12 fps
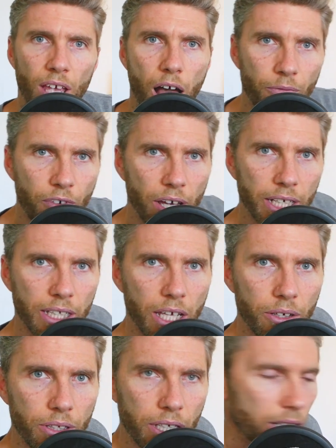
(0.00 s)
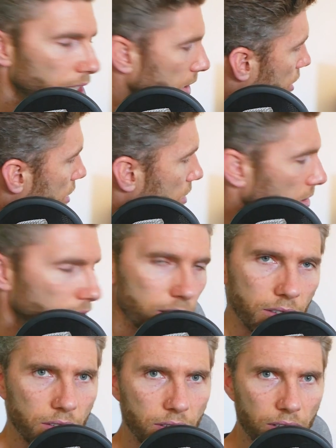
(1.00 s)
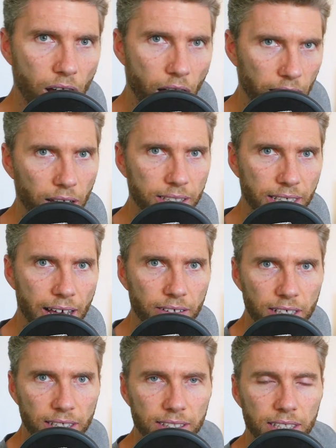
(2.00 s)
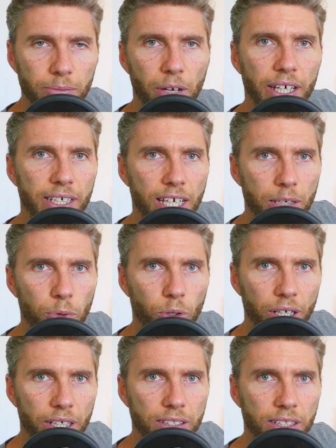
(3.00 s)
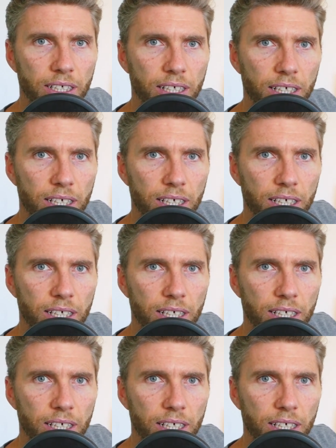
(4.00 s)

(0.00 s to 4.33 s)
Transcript: I'm finding though that it's just highlighting how dusty my keyboard is,